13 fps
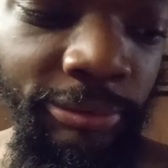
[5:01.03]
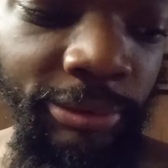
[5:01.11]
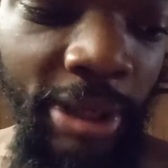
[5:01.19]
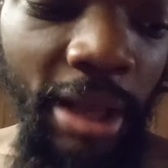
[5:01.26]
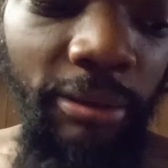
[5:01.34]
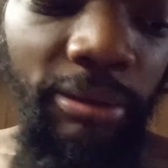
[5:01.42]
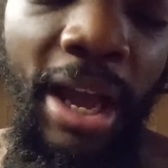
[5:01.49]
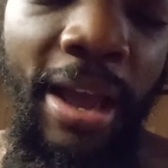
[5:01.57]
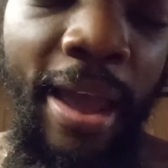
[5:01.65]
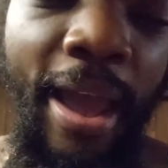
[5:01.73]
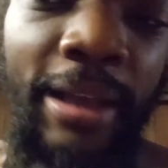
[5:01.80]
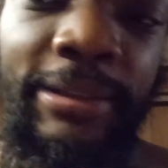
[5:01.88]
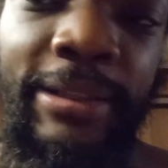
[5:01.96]
a lot
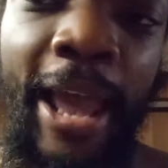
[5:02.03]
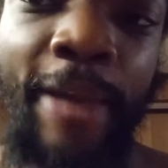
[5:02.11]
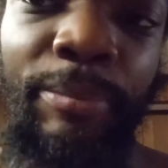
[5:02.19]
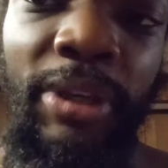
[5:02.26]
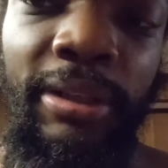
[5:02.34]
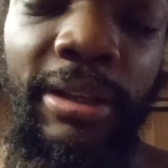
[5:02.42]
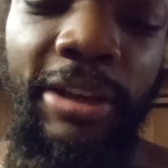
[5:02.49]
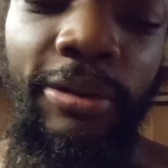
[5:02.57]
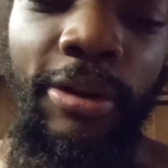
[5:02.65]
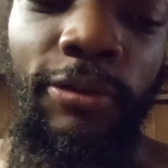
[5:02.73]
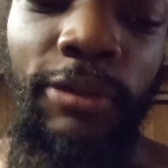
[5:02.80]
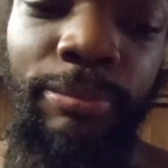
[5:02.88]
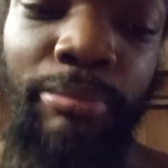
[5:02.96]
has happened in
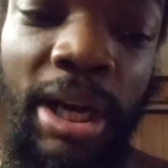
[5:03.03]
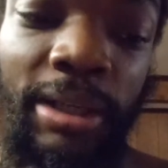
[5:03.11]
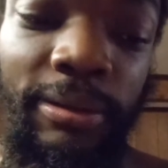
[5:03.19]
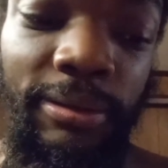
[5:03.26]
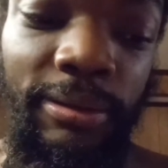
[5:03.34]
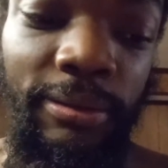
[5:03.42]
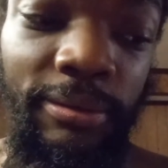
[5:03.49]
those months,